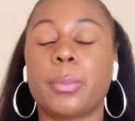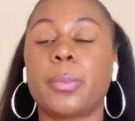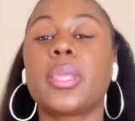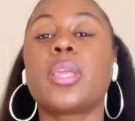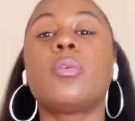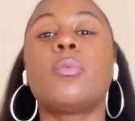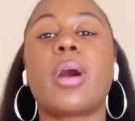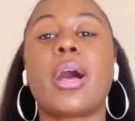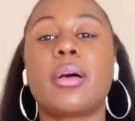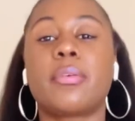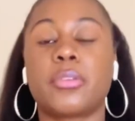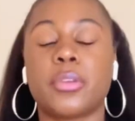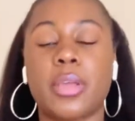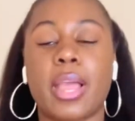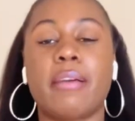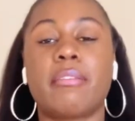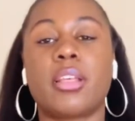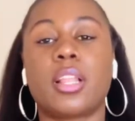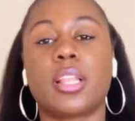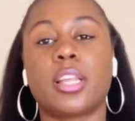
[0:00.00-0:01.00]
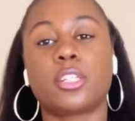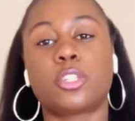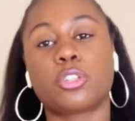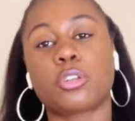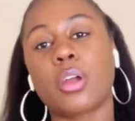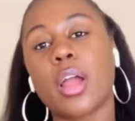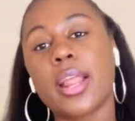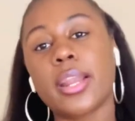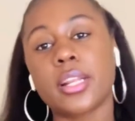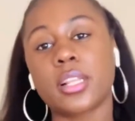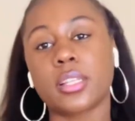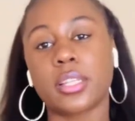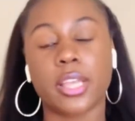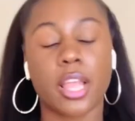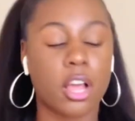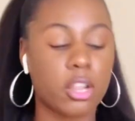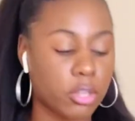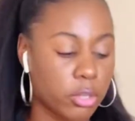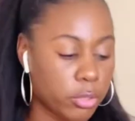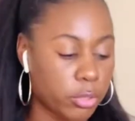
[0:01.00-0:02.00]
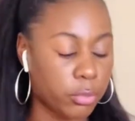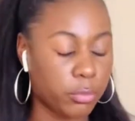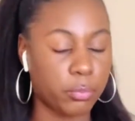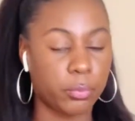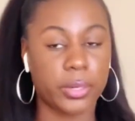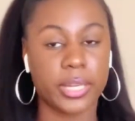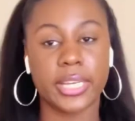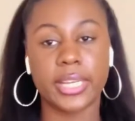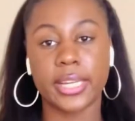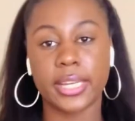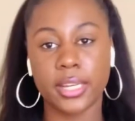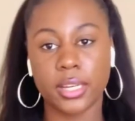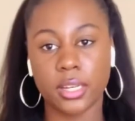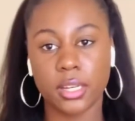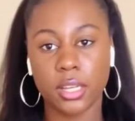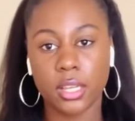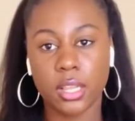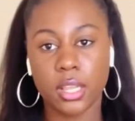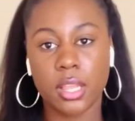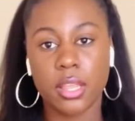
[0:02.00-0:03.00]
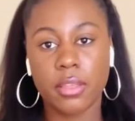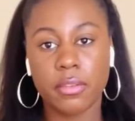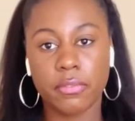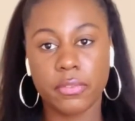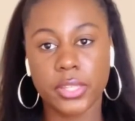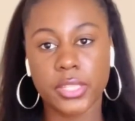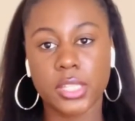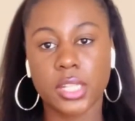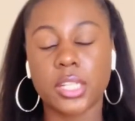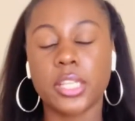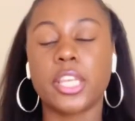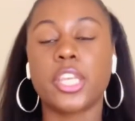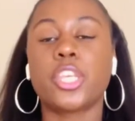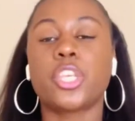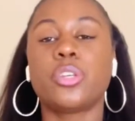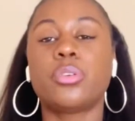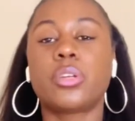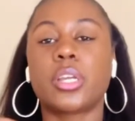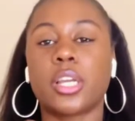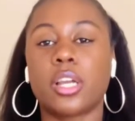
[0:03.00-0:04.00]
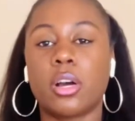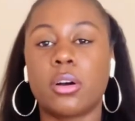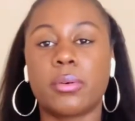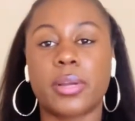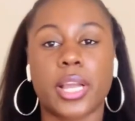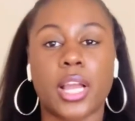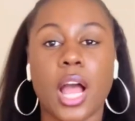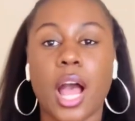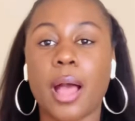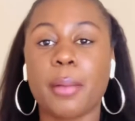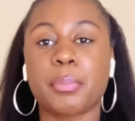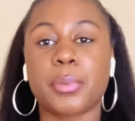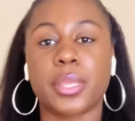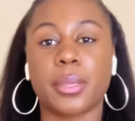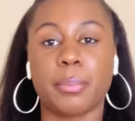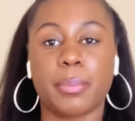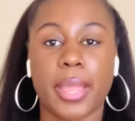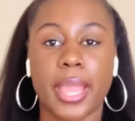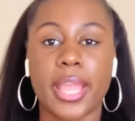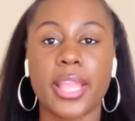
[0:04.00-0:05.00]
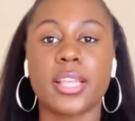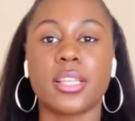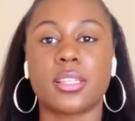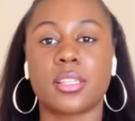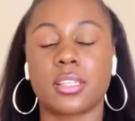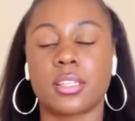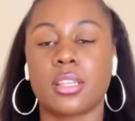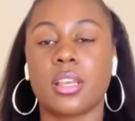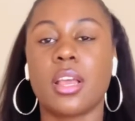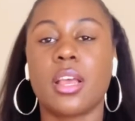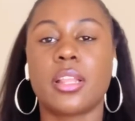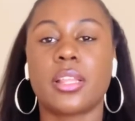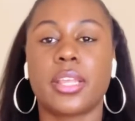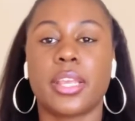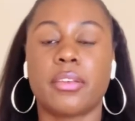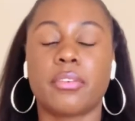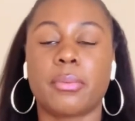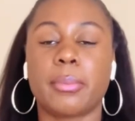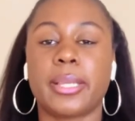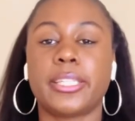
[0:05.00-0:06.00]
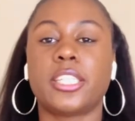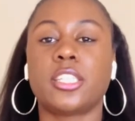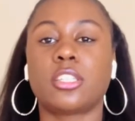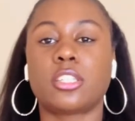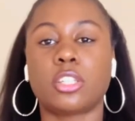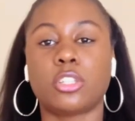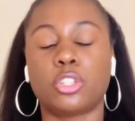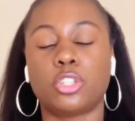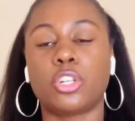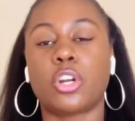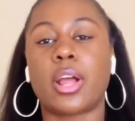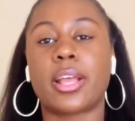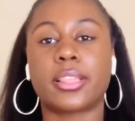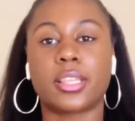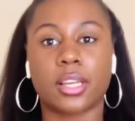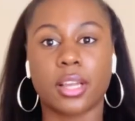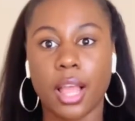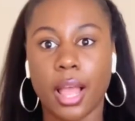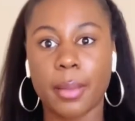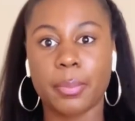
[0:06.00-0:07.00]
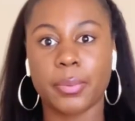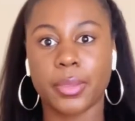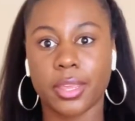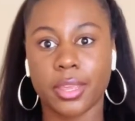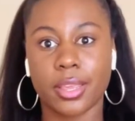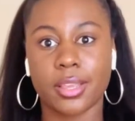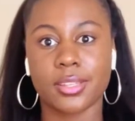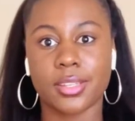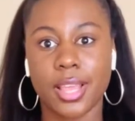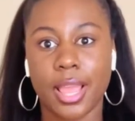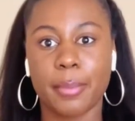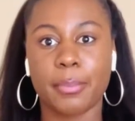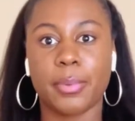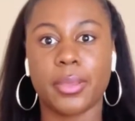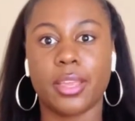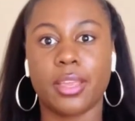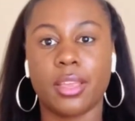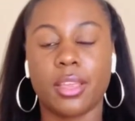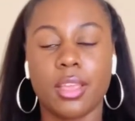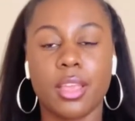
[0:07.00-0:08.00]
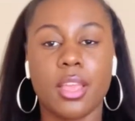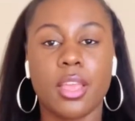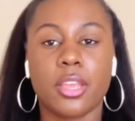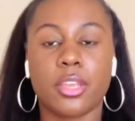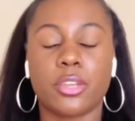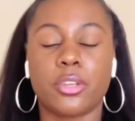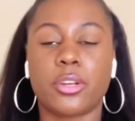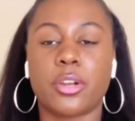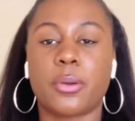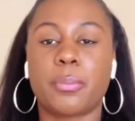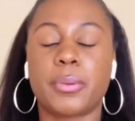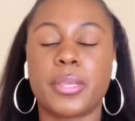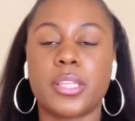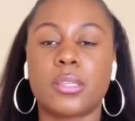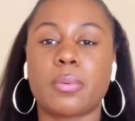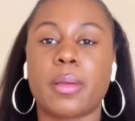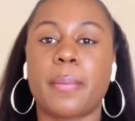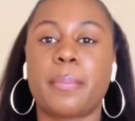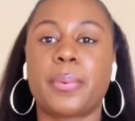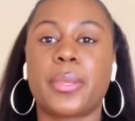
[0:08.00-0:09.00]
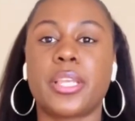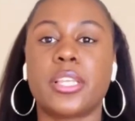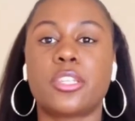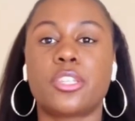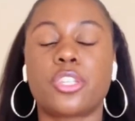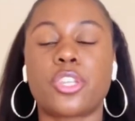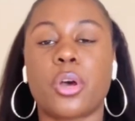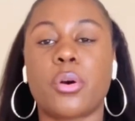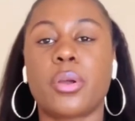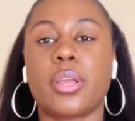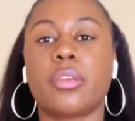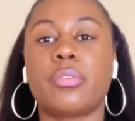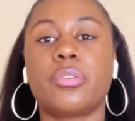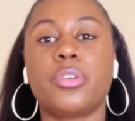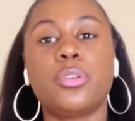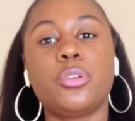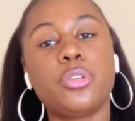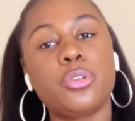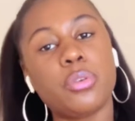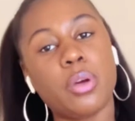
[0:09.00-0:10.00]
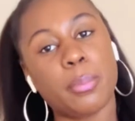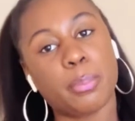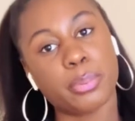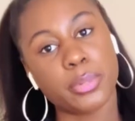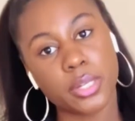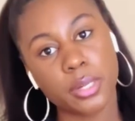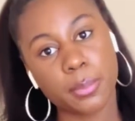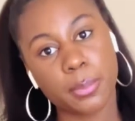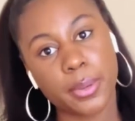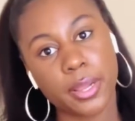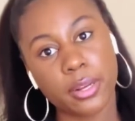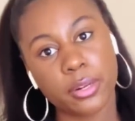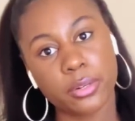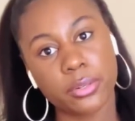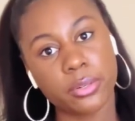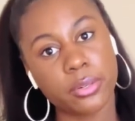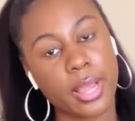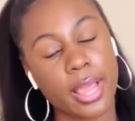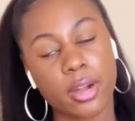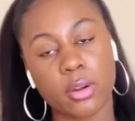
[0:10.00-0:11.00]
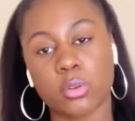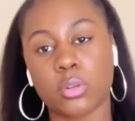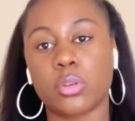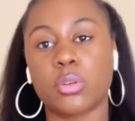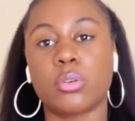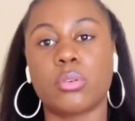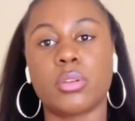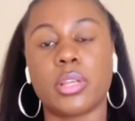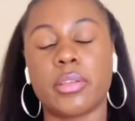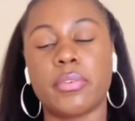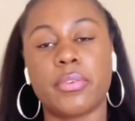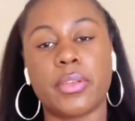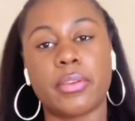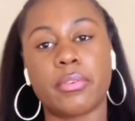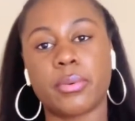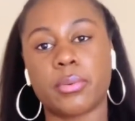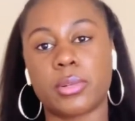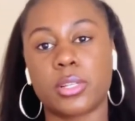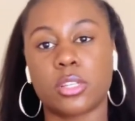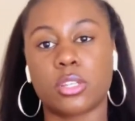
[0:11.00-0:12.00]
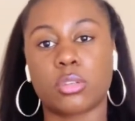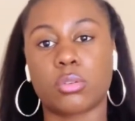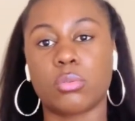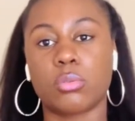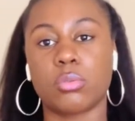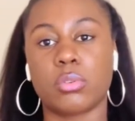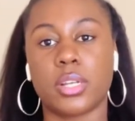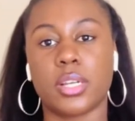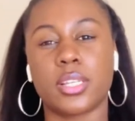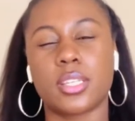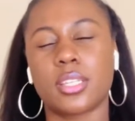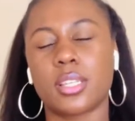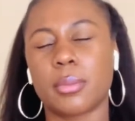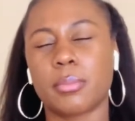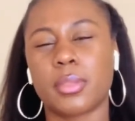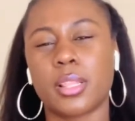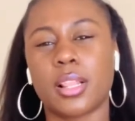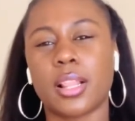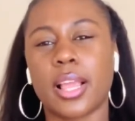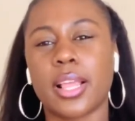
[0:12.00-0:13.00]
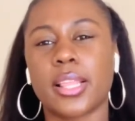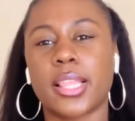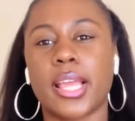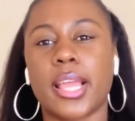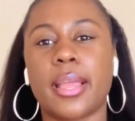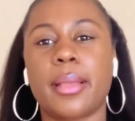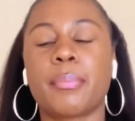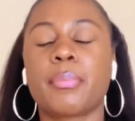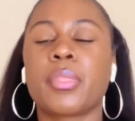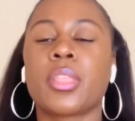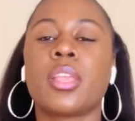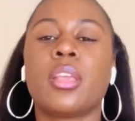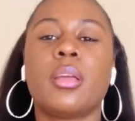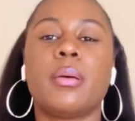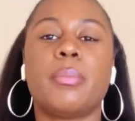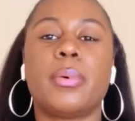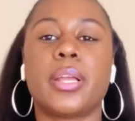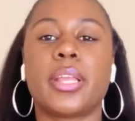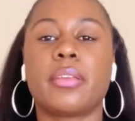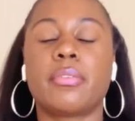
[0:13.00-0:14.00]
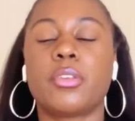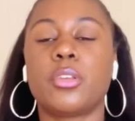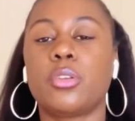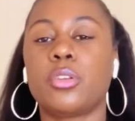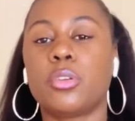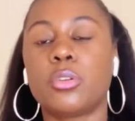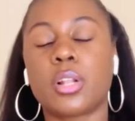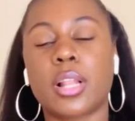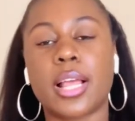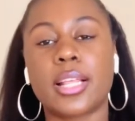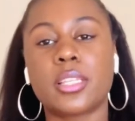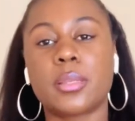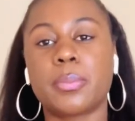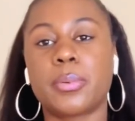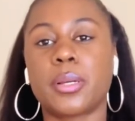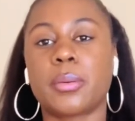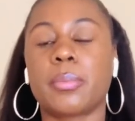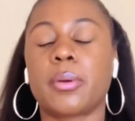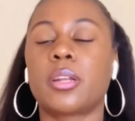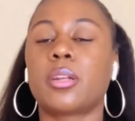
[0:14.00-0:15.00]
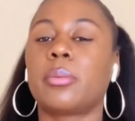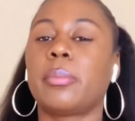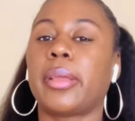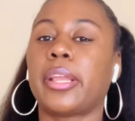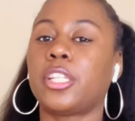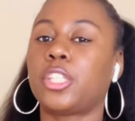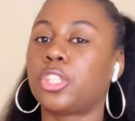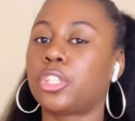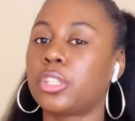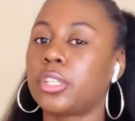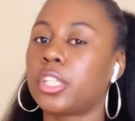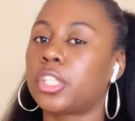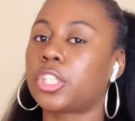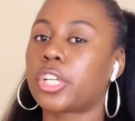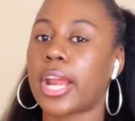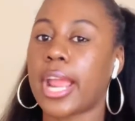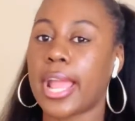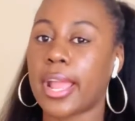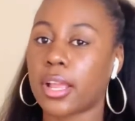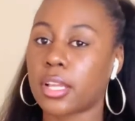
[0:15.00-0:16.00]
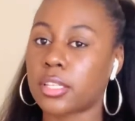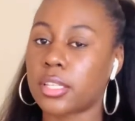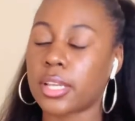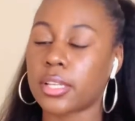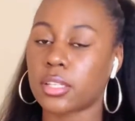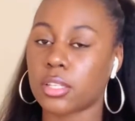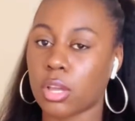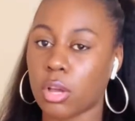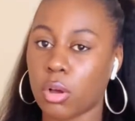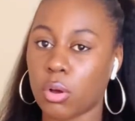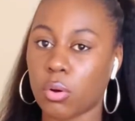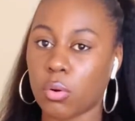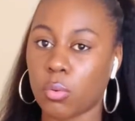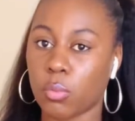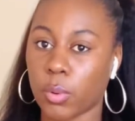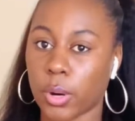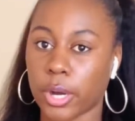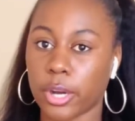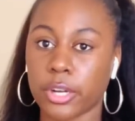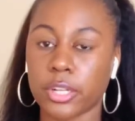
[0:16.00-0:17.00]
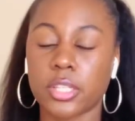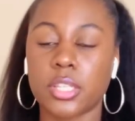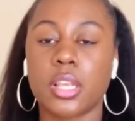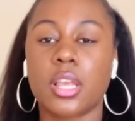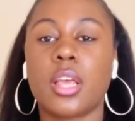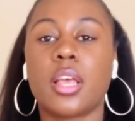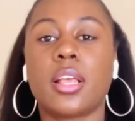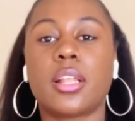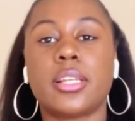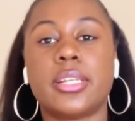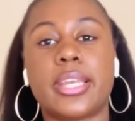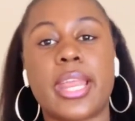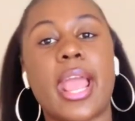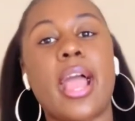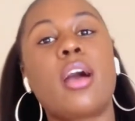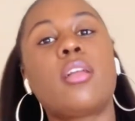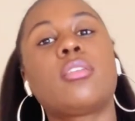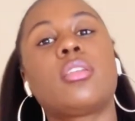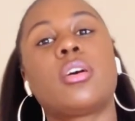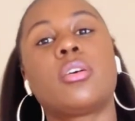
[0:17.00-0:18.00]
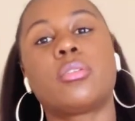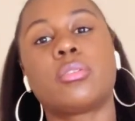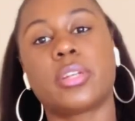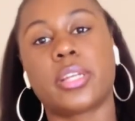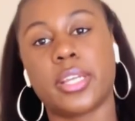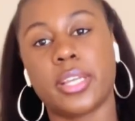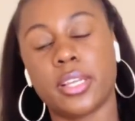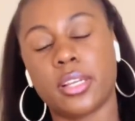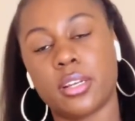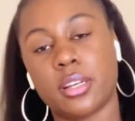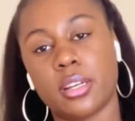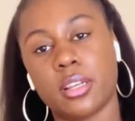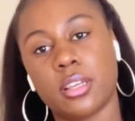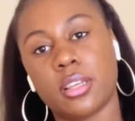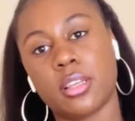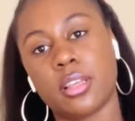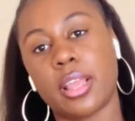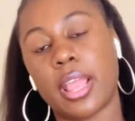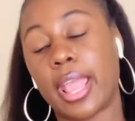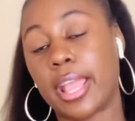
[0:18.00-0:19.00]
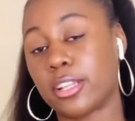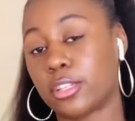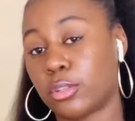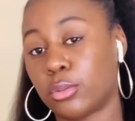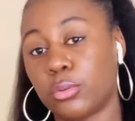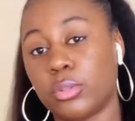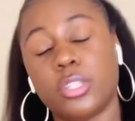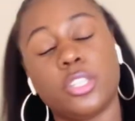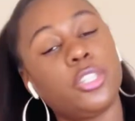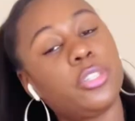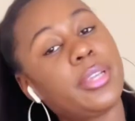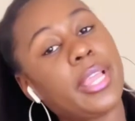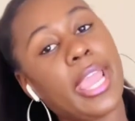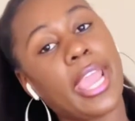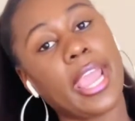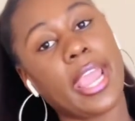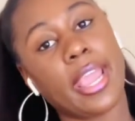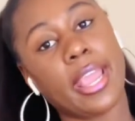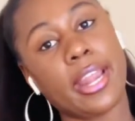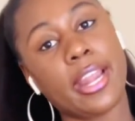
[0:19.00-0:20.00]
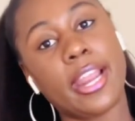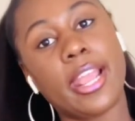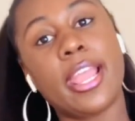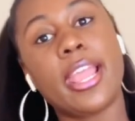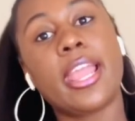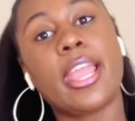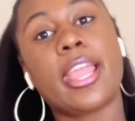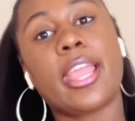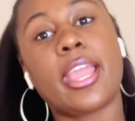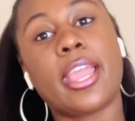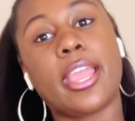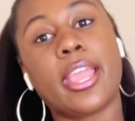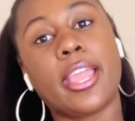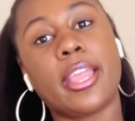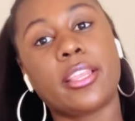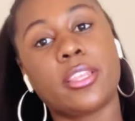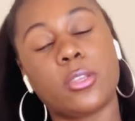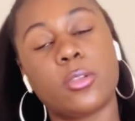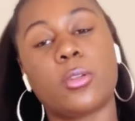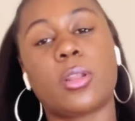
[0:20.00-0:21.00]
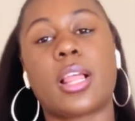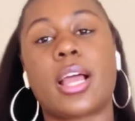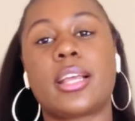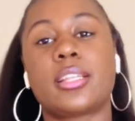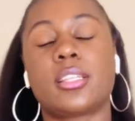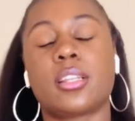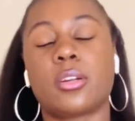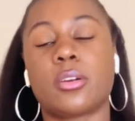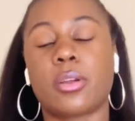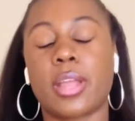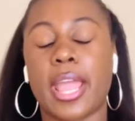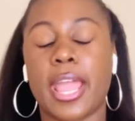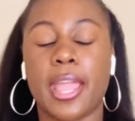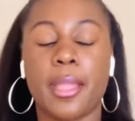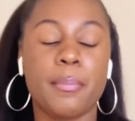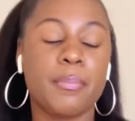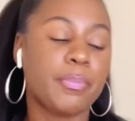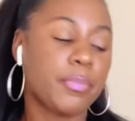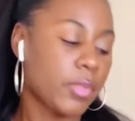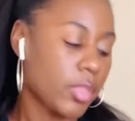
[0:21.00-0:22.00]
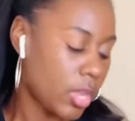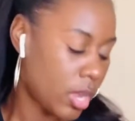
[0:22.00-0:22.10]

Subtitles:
Meanwhile, if you have it electronically, although you read it physically, you can go and copy and paste the information so that you don't have to copy it and type it, you know, piece by piece. So if you do a book bundle, I don't know if everyone's school does something like that, but if you utilize a book bundle, make sure that your access code works. Download it as soon as you can and utilize it, okay?